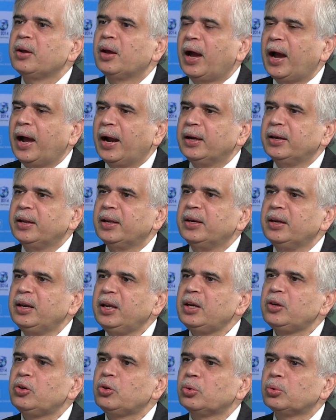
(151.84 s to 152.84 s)
And they
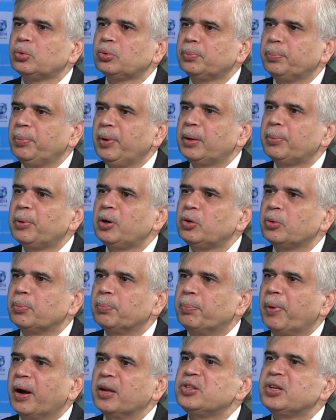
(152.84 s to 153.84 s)
need to be able to
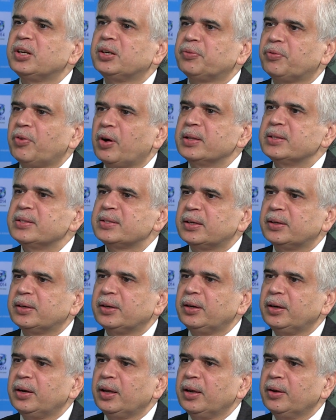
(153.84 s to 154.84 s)
budget for
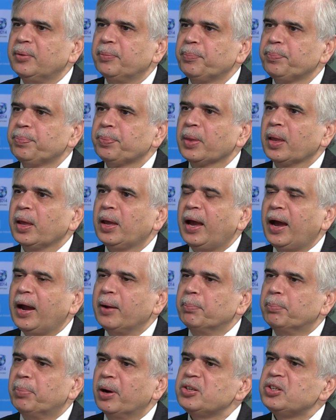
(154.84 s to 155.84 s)
uncertainty.
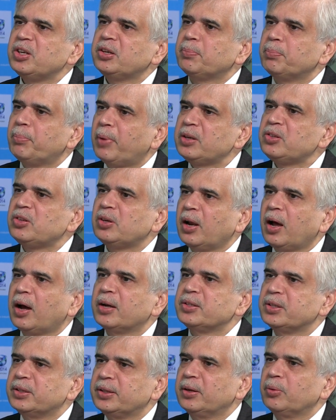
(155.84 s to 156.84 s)
And budget much
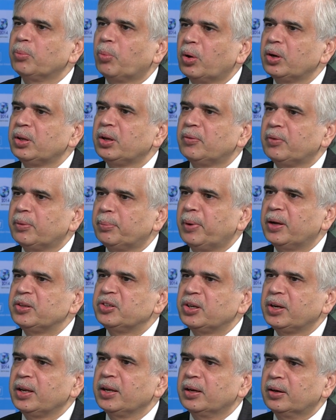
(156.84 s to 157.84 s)
larger than what they were
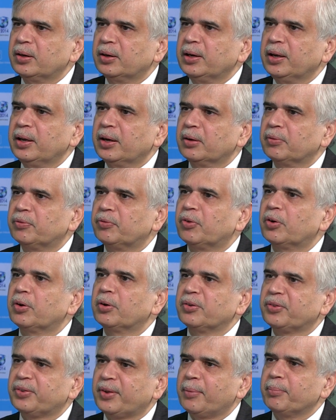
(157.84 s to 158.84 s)
budgeting earlier
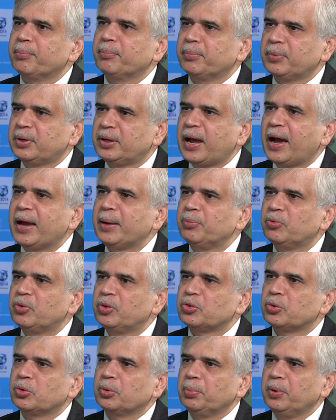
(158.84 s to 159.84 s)
for some times,
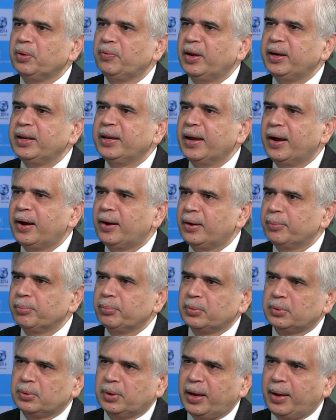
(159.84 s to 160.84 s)
which could be very
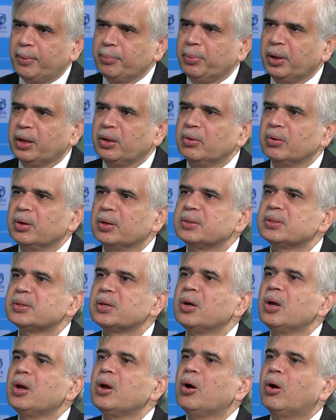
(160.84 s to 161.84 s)
ambiguous
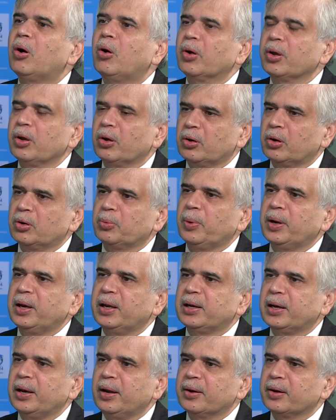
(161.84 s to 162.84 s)
or you're not very
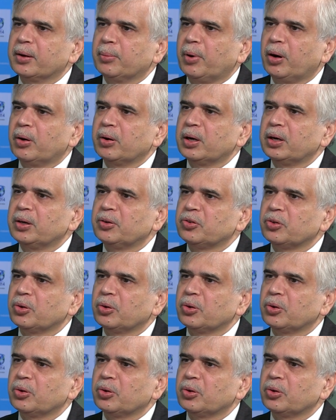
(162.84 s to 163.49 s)
clear about it.